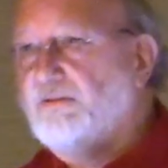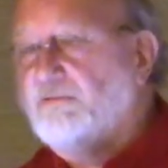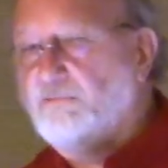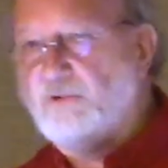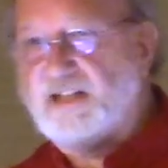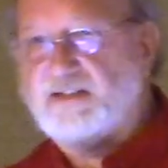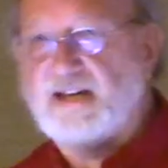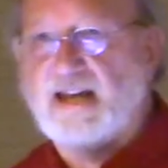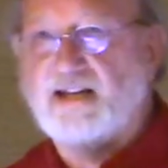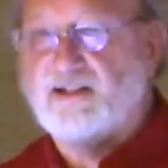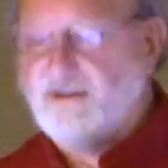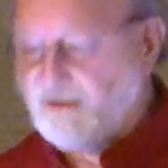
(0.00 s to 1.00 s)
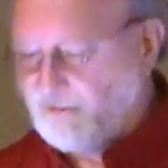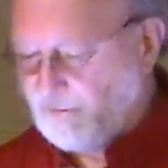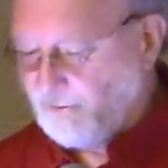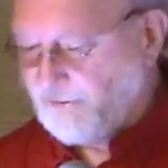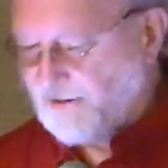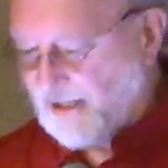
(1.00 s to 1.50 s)
We tend
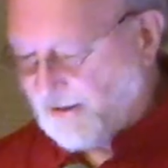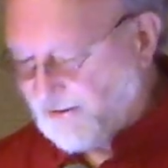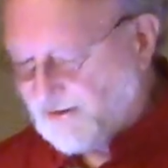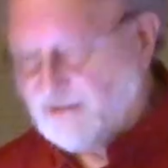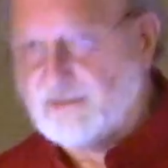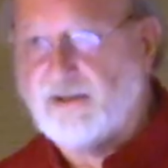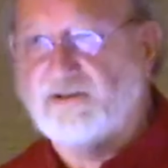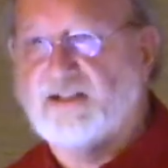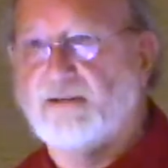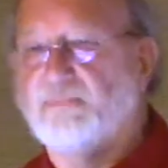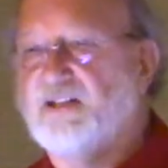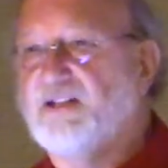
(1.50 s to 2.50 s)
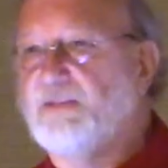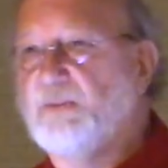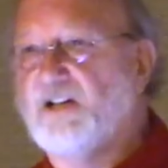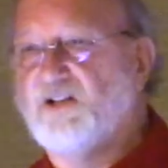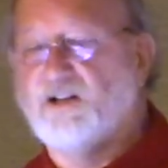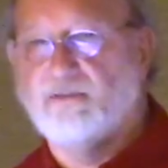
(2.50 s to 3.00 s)
to think that there's something
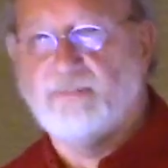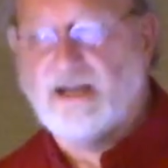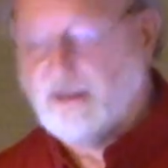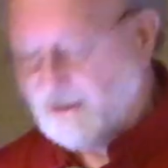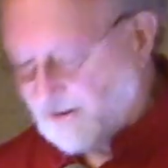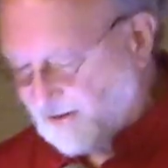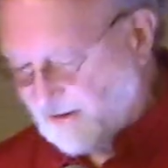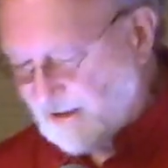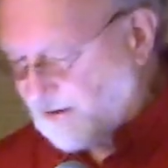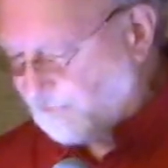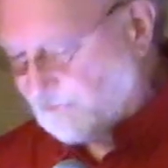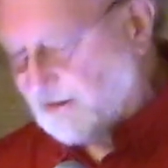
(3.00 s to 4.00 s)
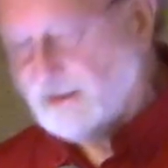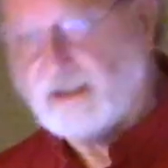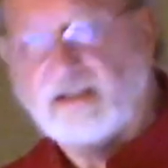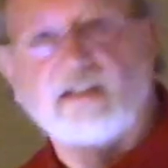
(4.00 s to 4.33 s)
special about us. Not really.